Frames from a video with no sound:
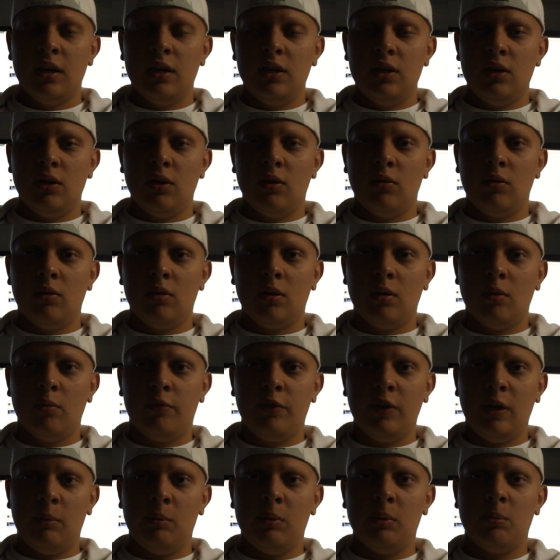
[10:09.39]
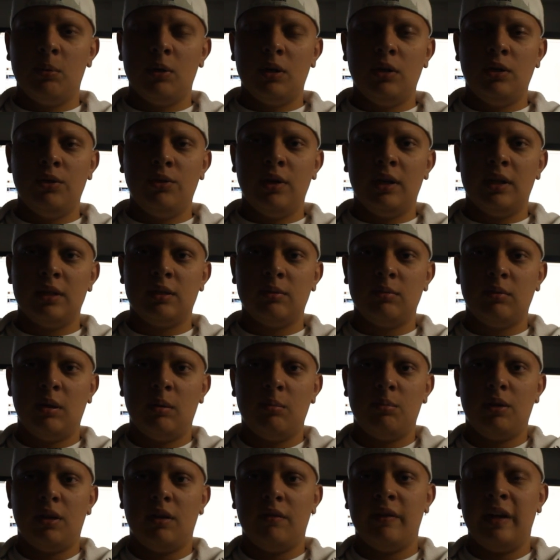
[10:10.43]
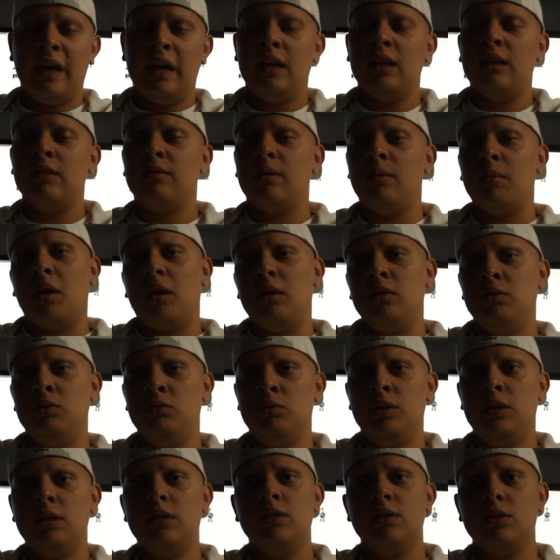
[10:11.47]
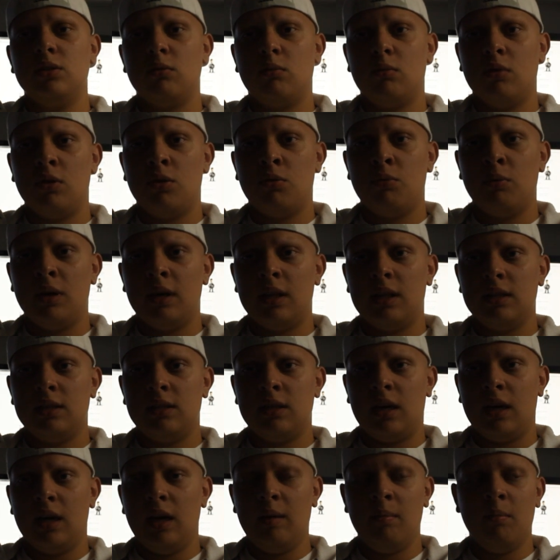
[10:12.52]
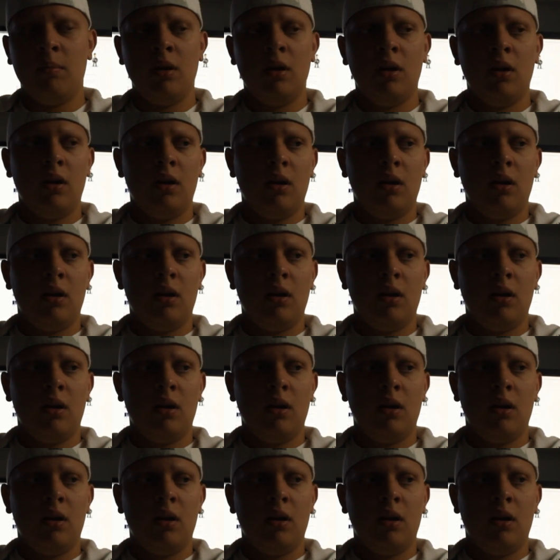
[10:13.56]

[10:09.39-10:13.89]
you know, hopefully I'll be bringing you guys some gameplay of that if I'm not doing Gears of War 3 at the time,